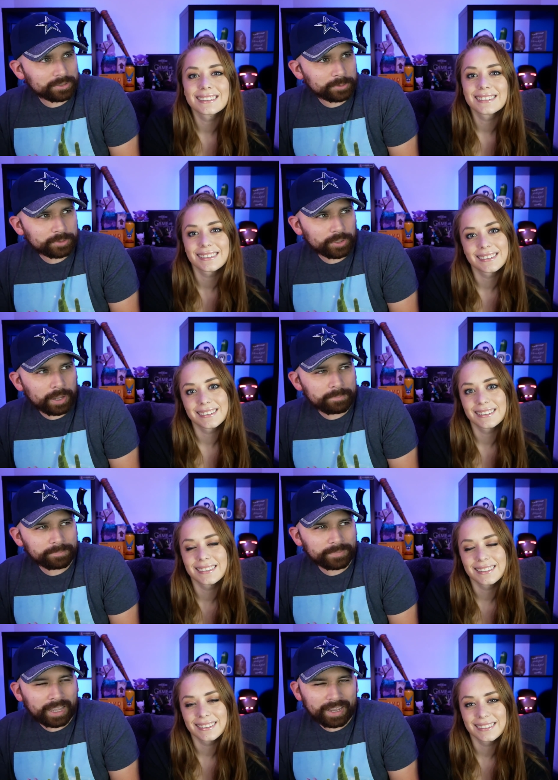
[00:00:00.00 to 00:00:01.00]
Speaker 1: two so i'm
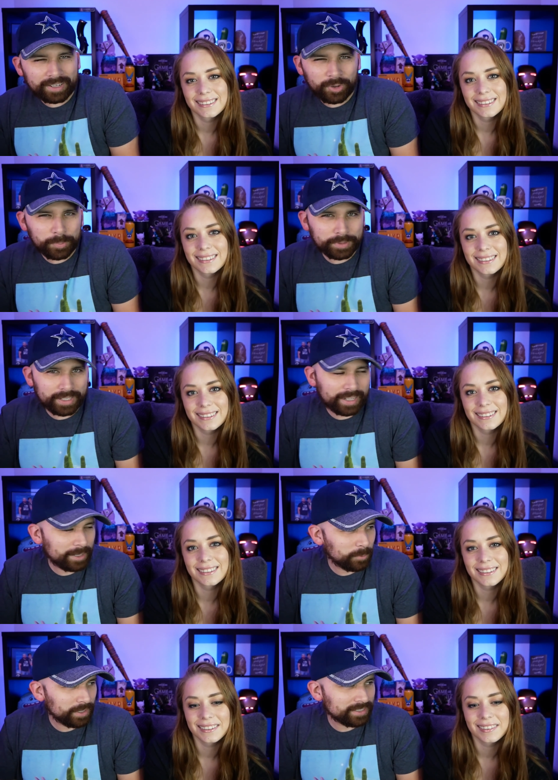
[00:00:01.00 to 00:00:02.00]
kind of hoping that
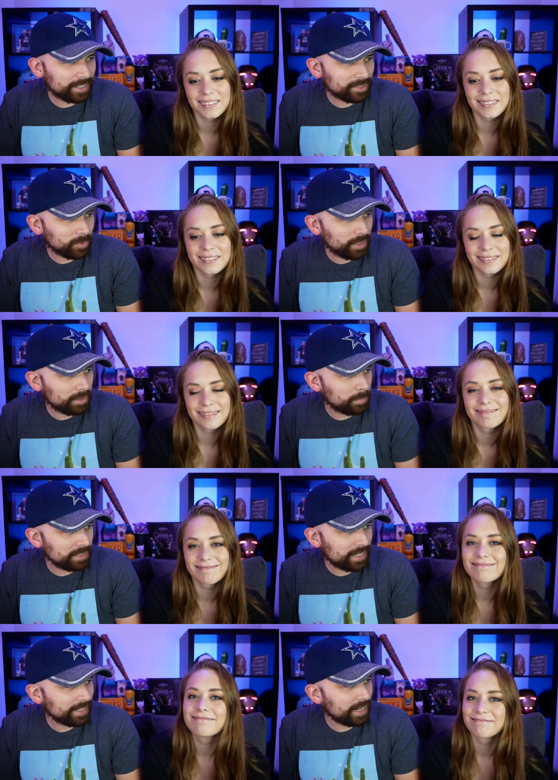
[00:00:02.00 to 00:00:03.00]
light wins i just don't want him to
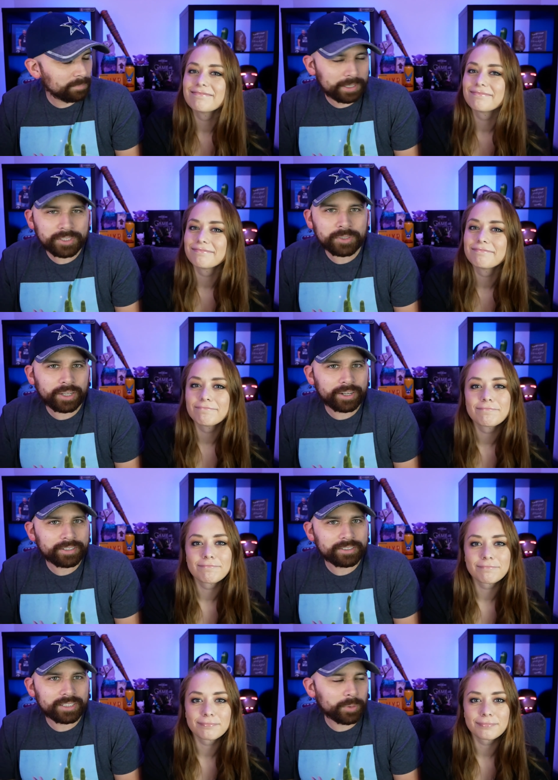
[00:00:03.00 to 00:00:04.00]
be taken out by two
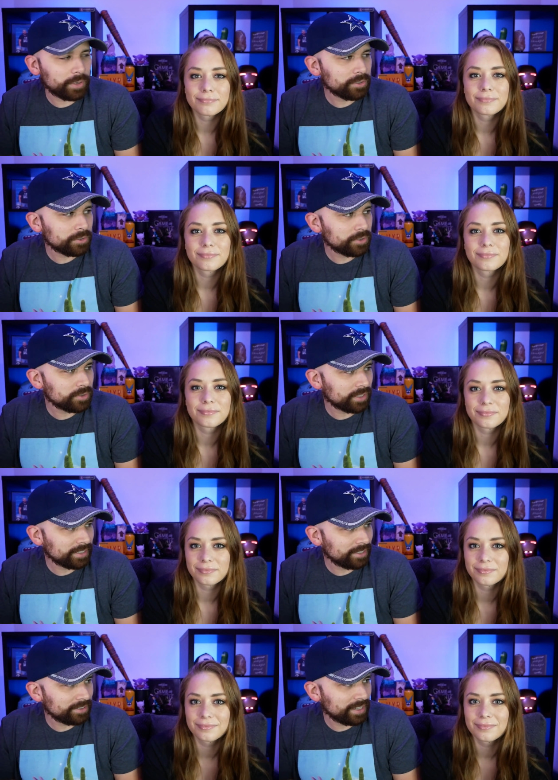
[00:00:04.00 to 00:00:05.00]
characters that were introduced
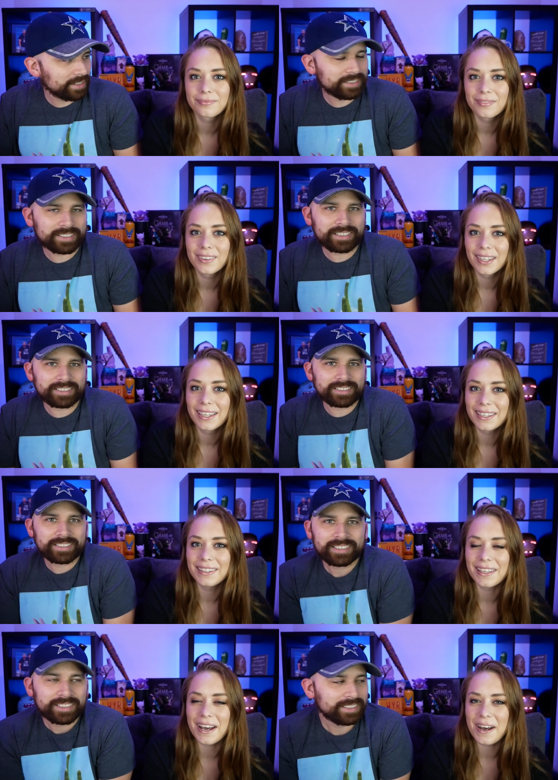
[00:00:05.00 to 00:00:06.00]
like near the end of the season
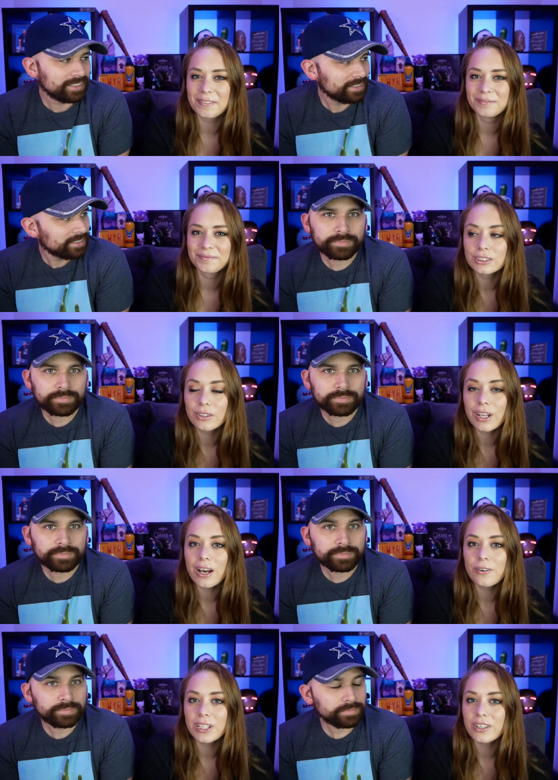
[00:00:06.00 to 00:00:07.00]
Speaker 2: yeah so
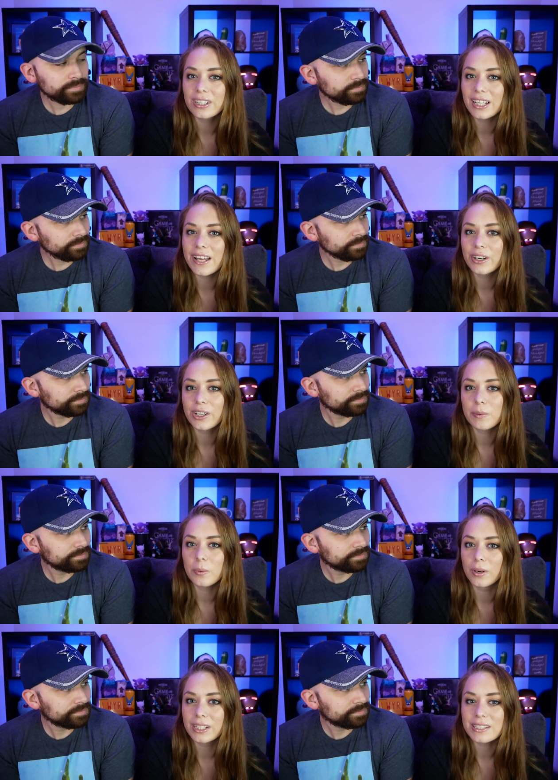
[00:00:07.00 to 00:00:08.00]
now Near and Light are going to
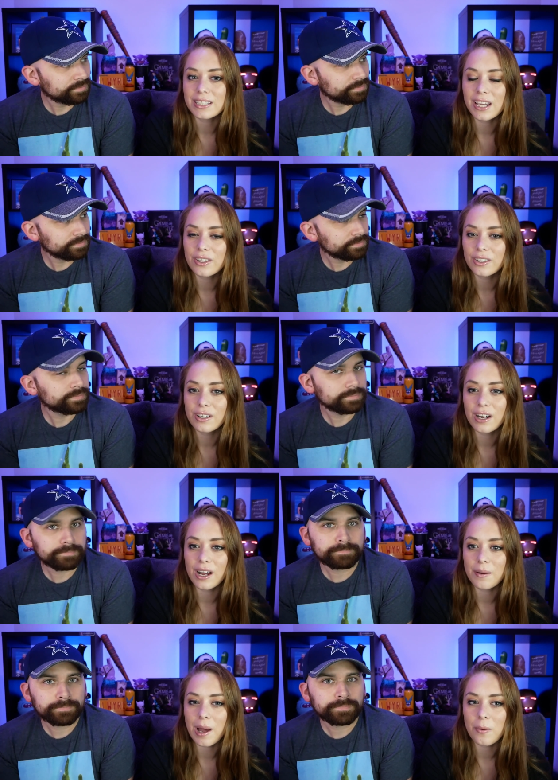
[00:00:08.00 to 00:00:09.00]
be working together.
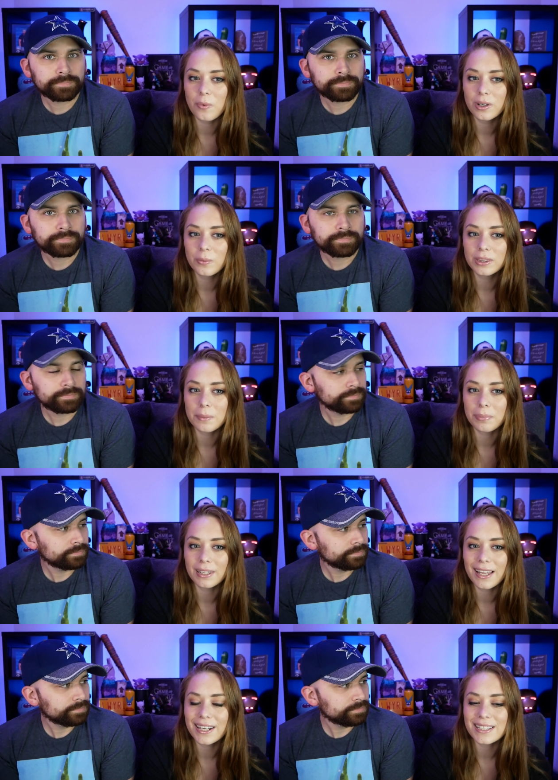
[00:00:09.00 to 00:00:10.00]
Um, I wonder what the
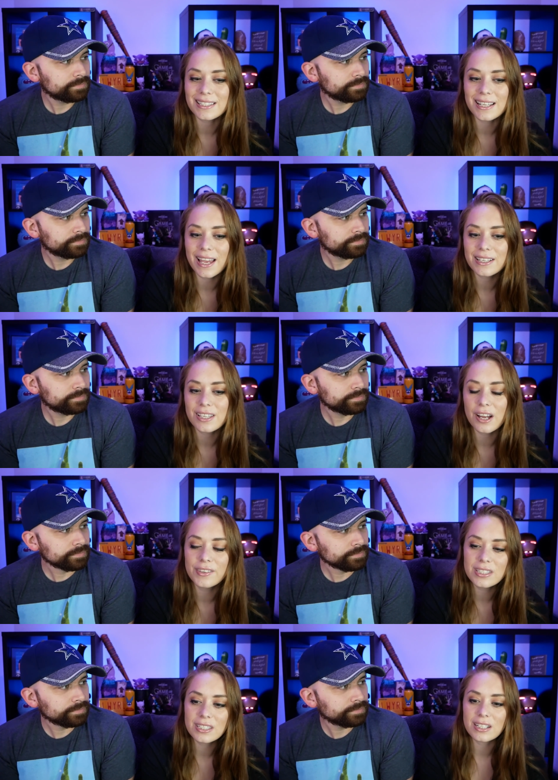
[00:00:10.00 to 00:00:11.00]
plan is next.
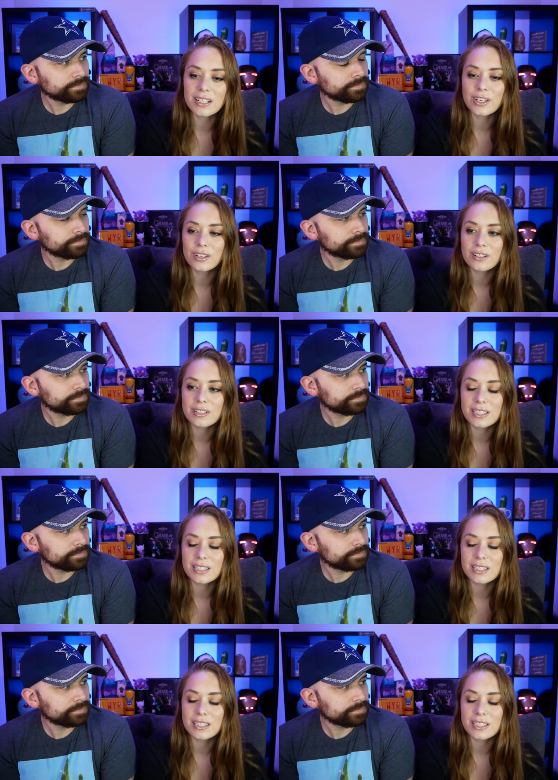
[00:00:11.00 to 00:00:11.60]
Obviously, Near